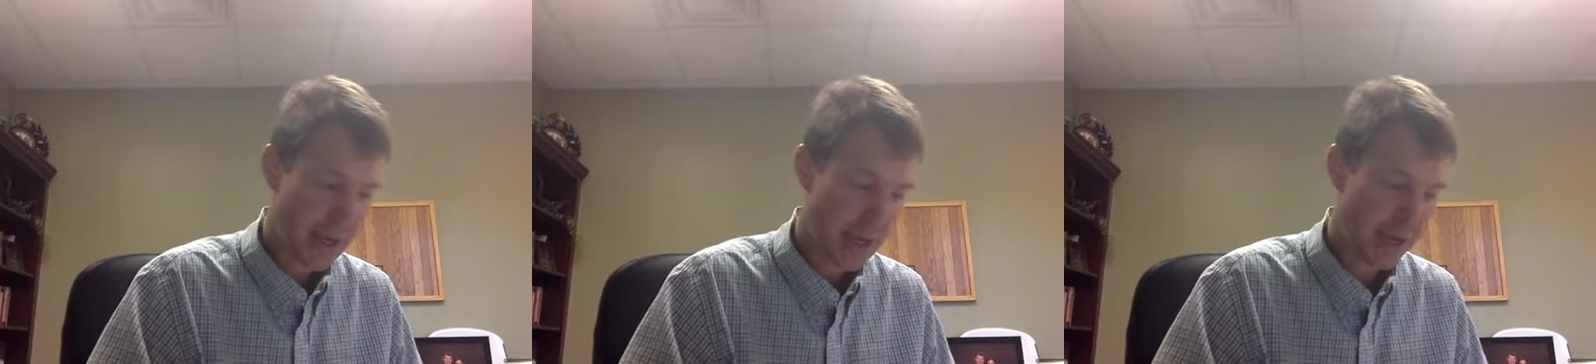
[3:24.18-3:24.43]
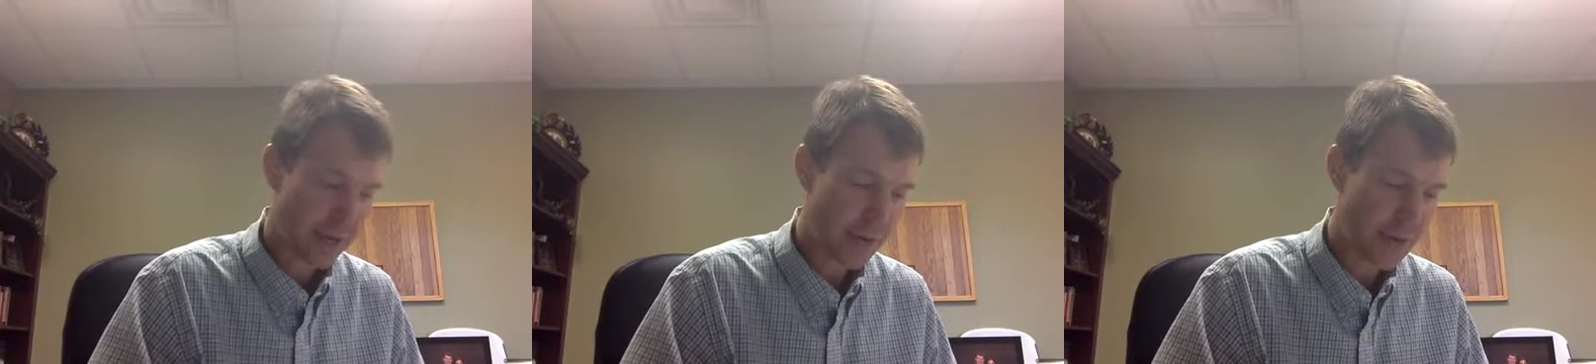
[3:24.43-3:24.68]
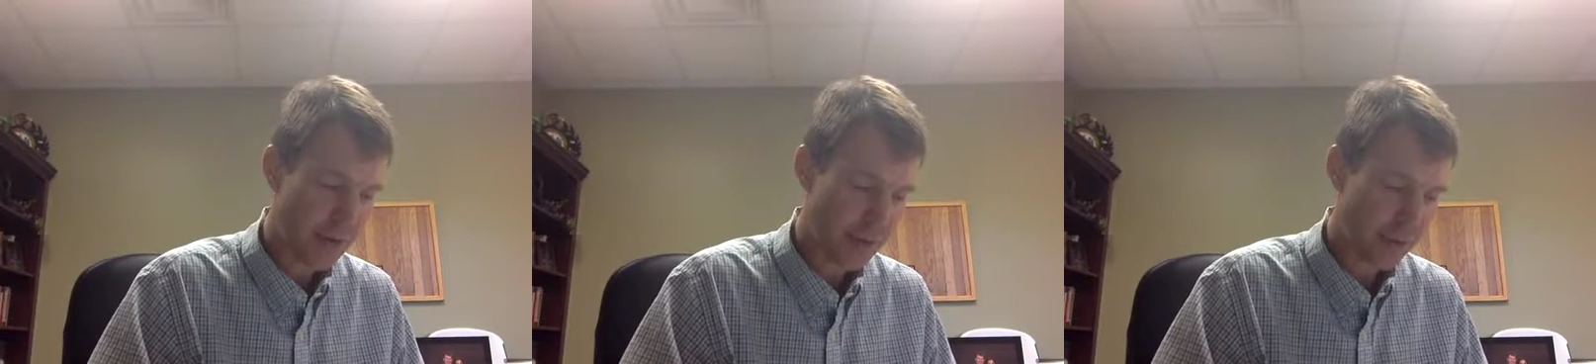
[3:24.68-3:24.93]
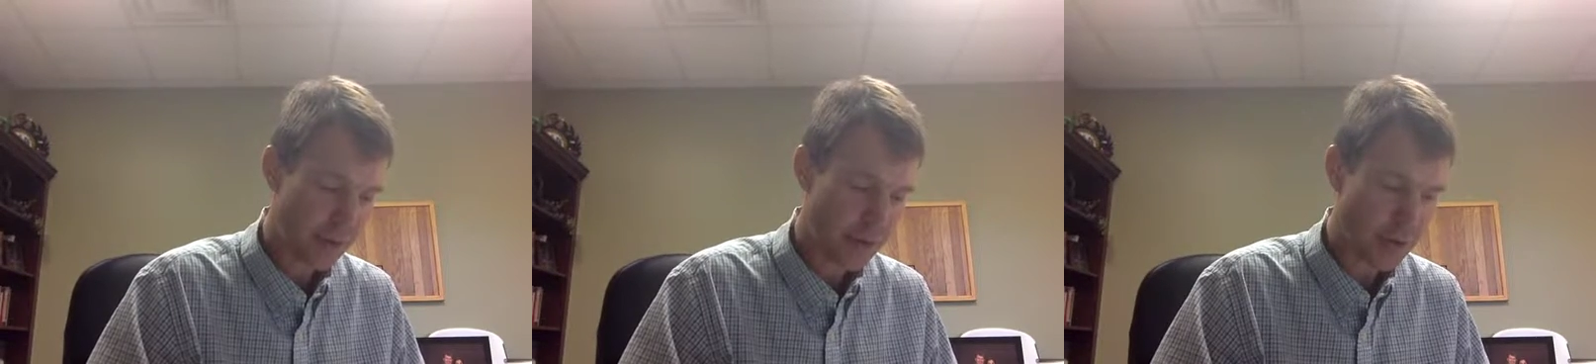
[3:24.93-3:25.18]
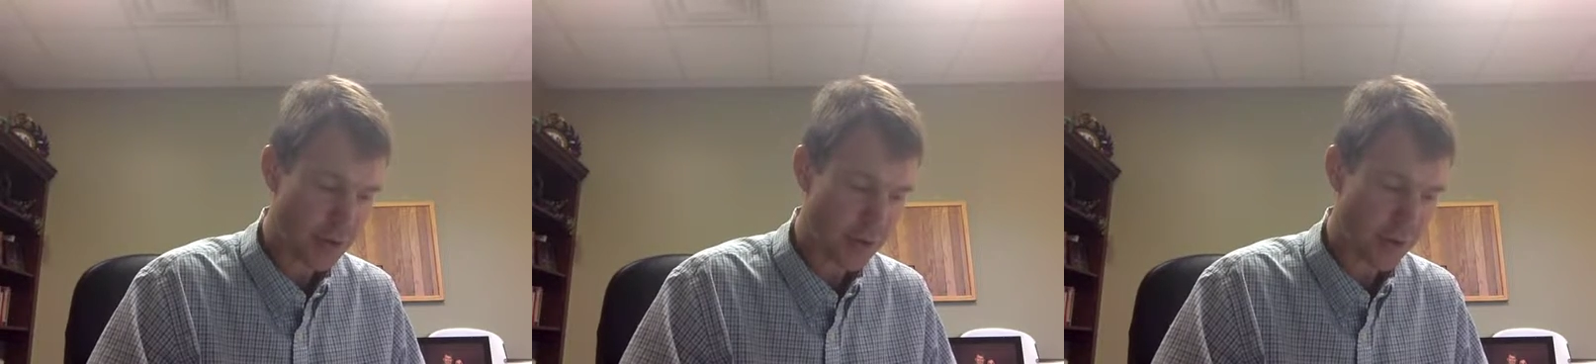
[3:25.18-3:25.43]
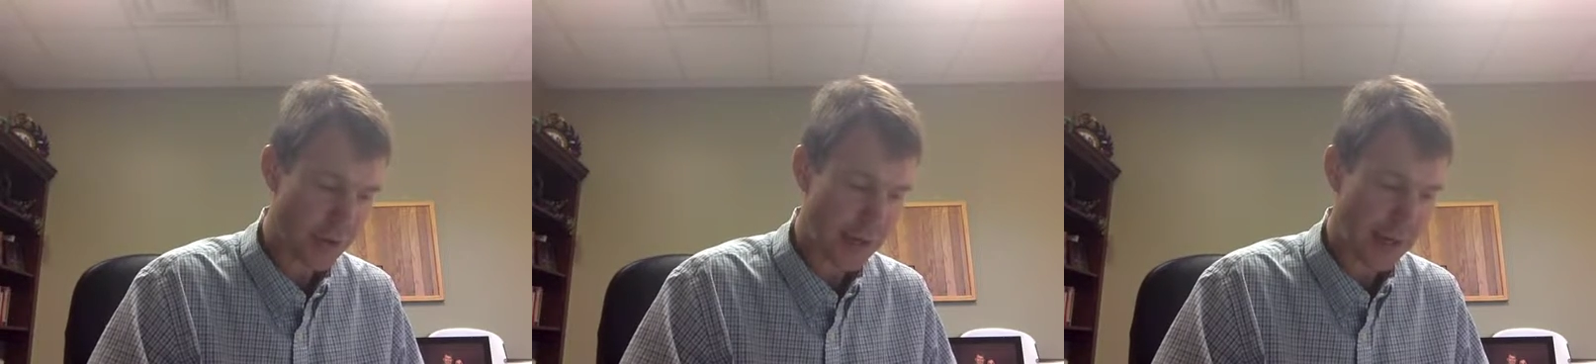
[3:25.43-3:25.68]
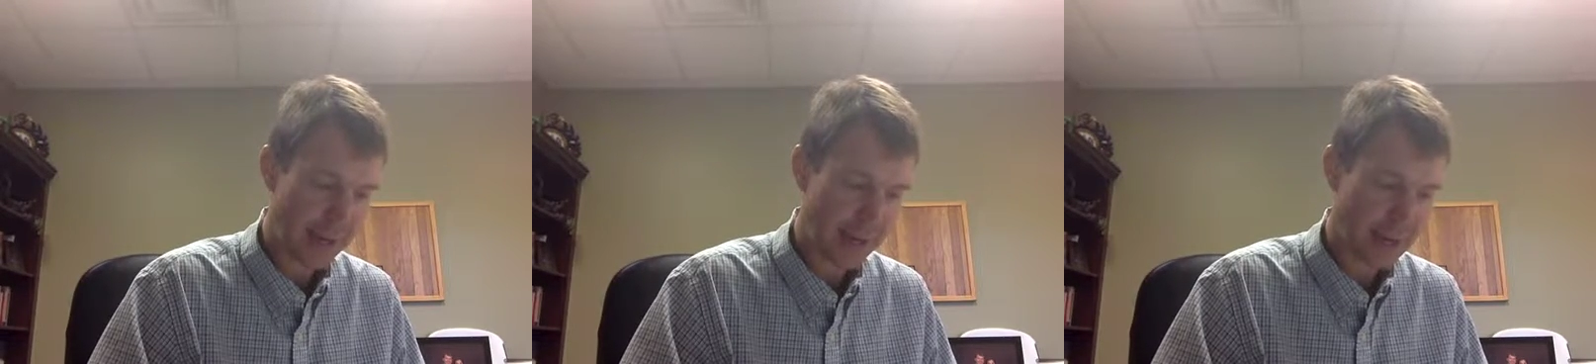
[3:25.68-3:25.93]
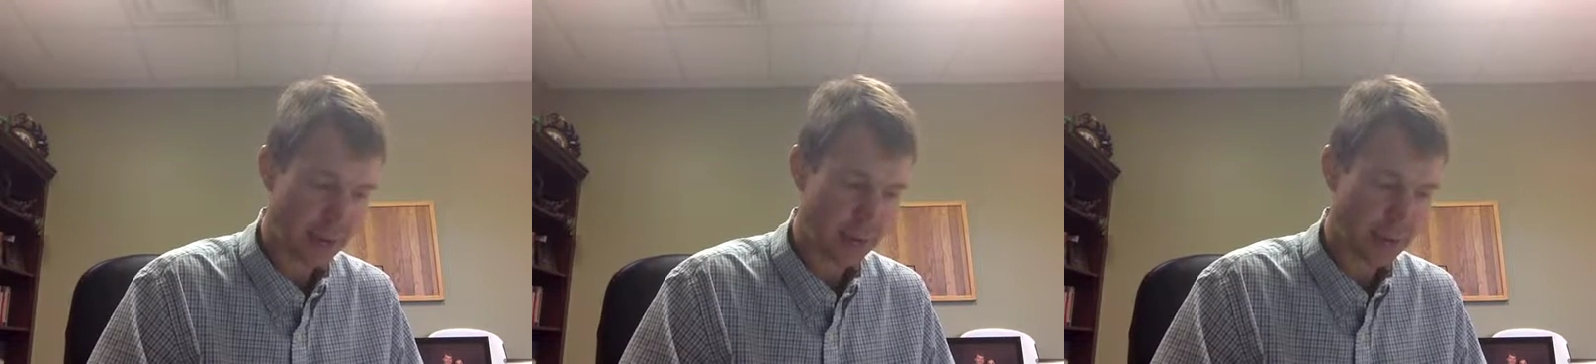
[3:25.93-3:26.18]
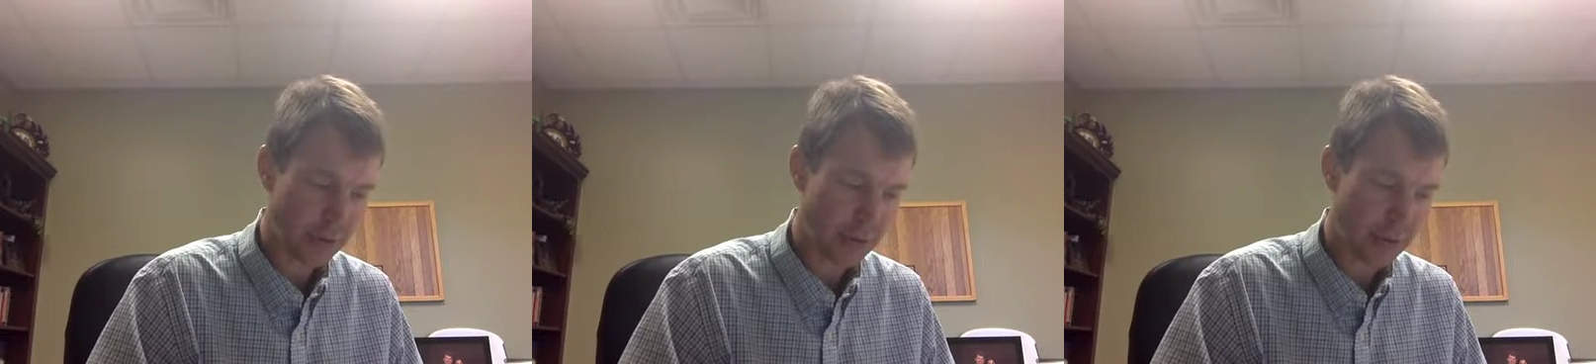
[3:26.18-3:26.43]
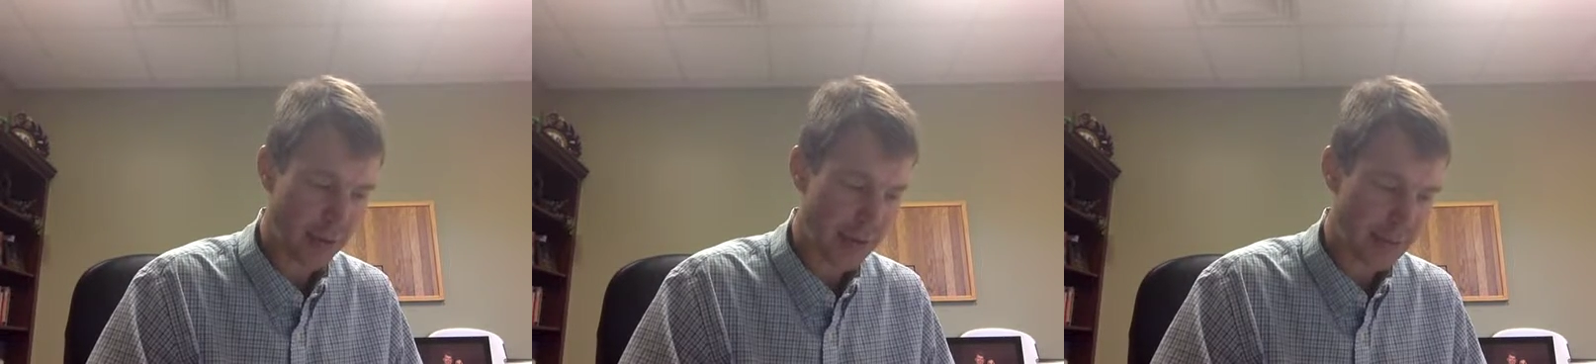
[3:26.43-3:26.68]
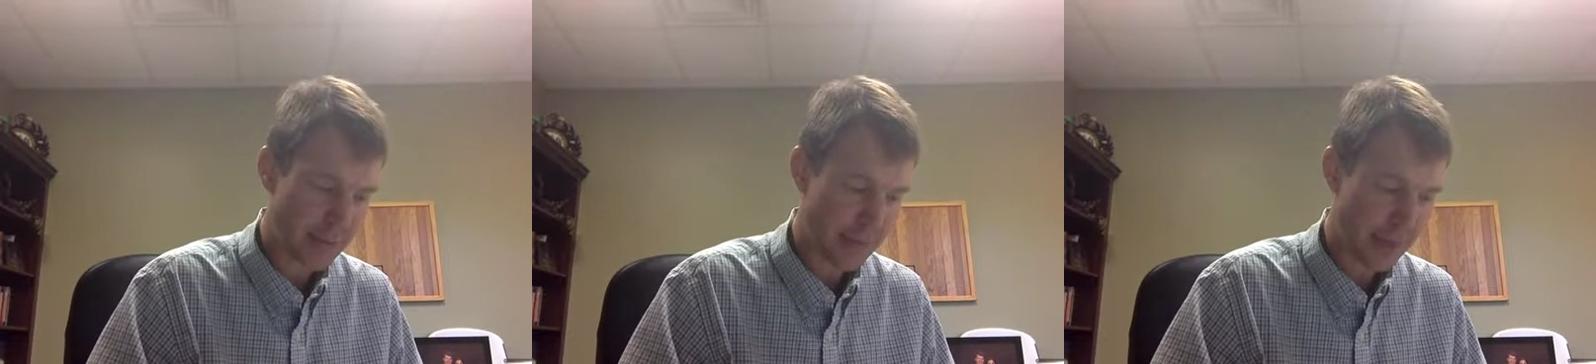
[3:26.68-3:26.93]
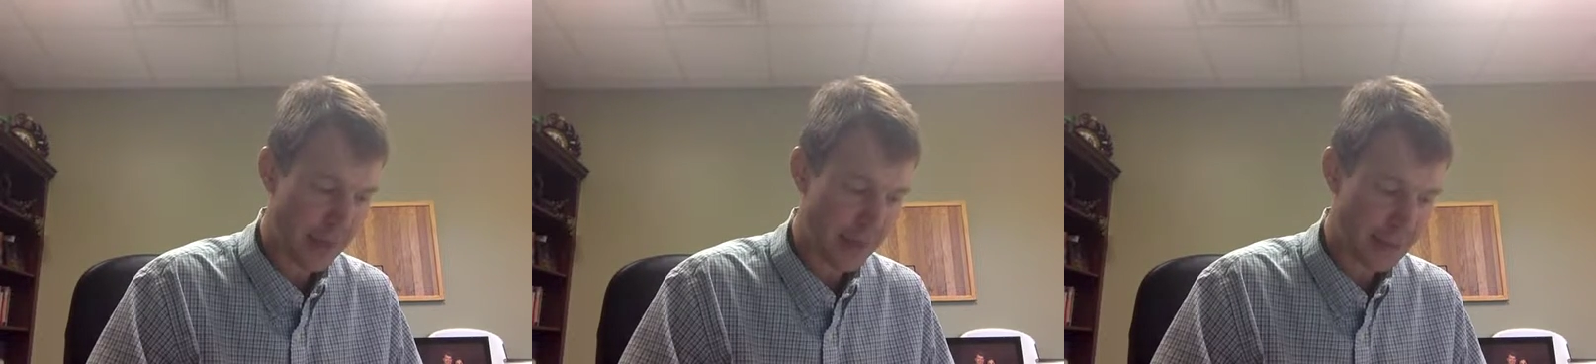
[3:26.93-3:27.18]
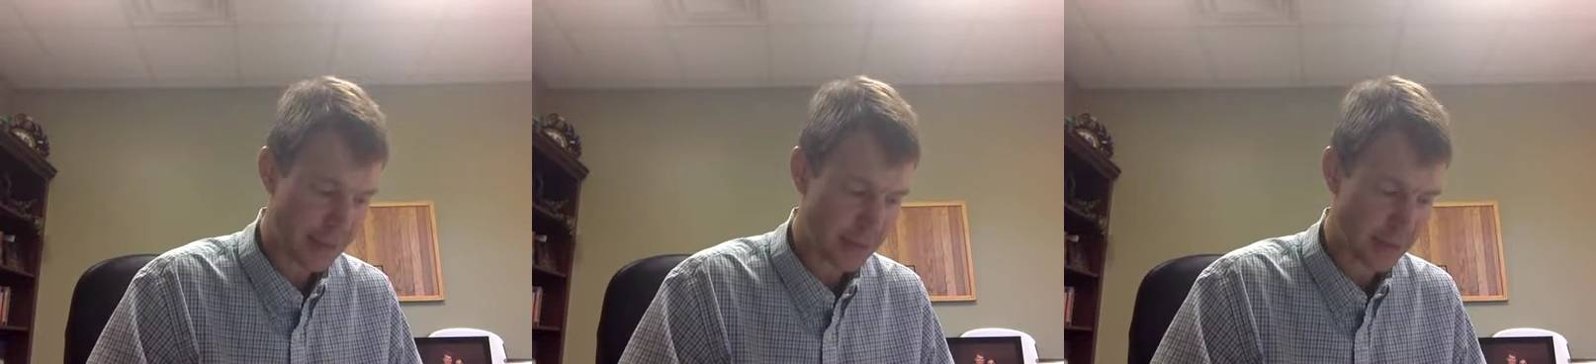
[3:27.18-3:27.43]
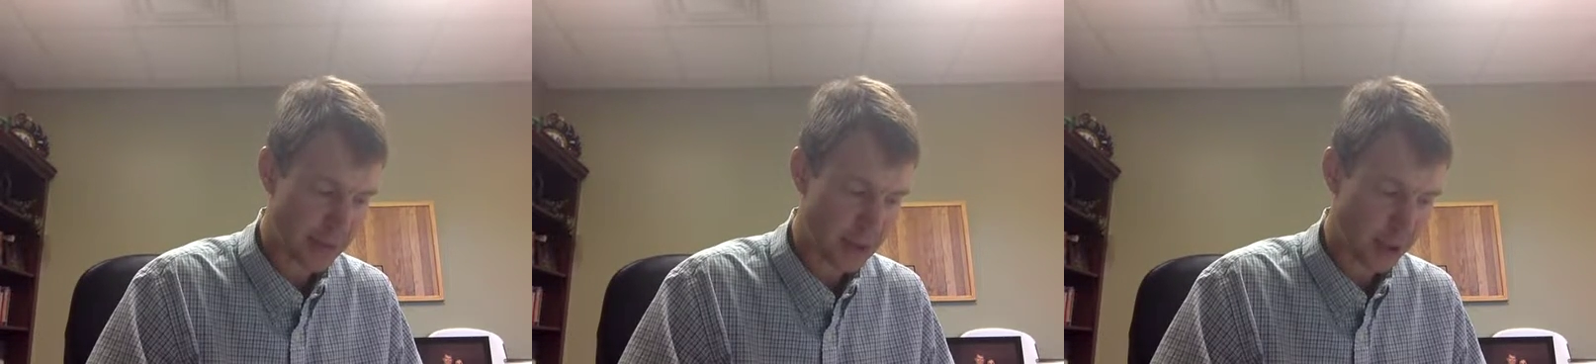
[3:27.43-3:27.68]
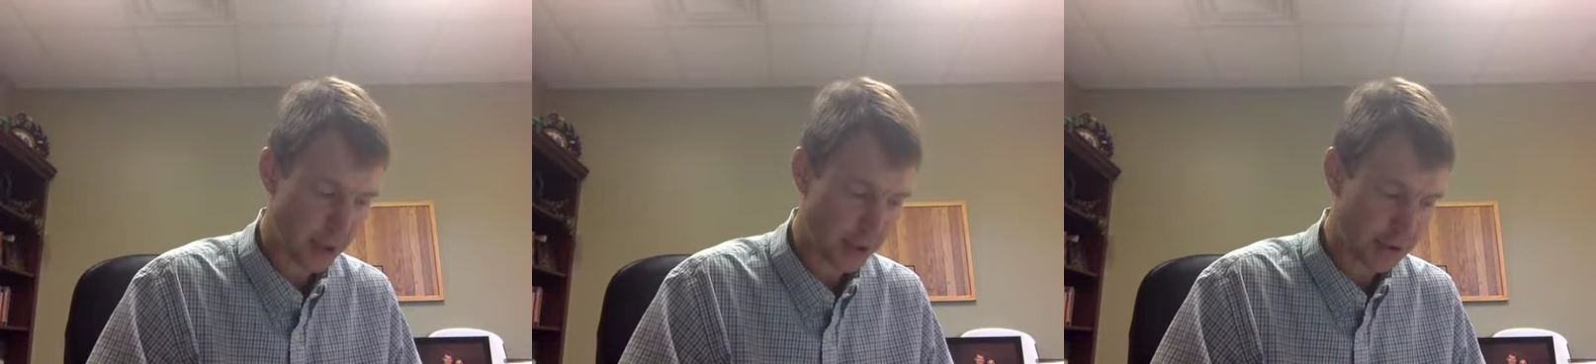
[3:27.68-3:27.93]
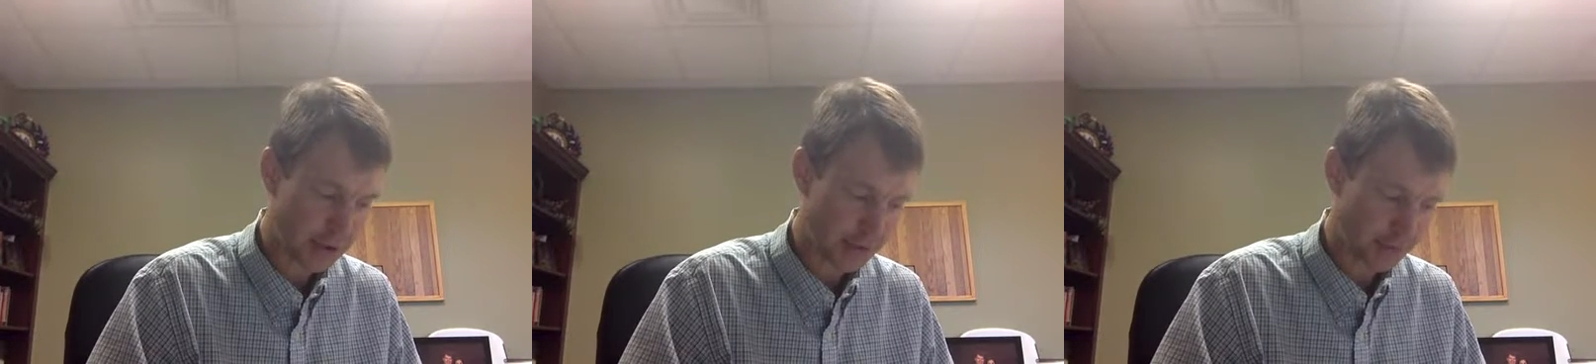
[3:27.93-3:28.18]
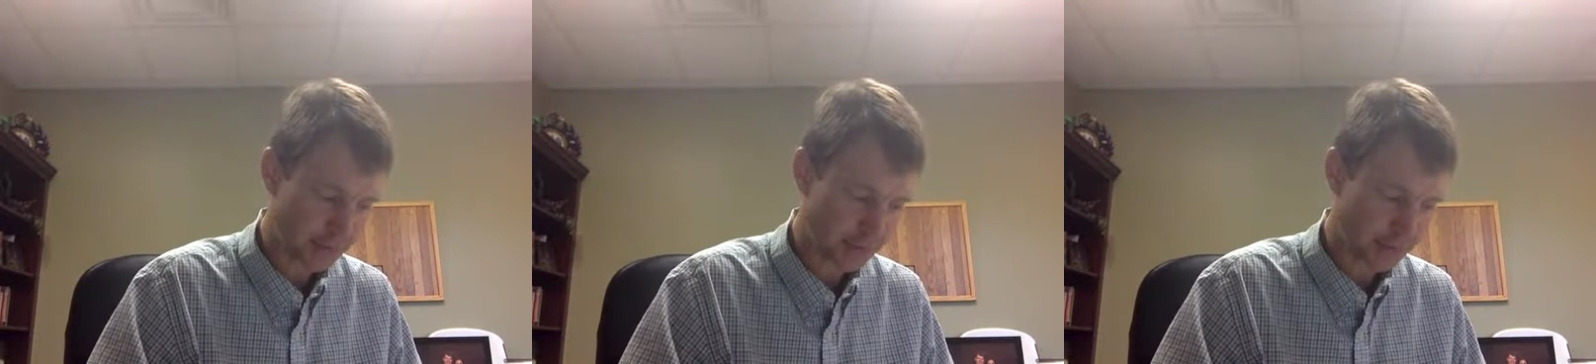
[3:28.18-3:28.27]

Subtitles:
and if you get confused on your paradigms, look back at the back to some of the charts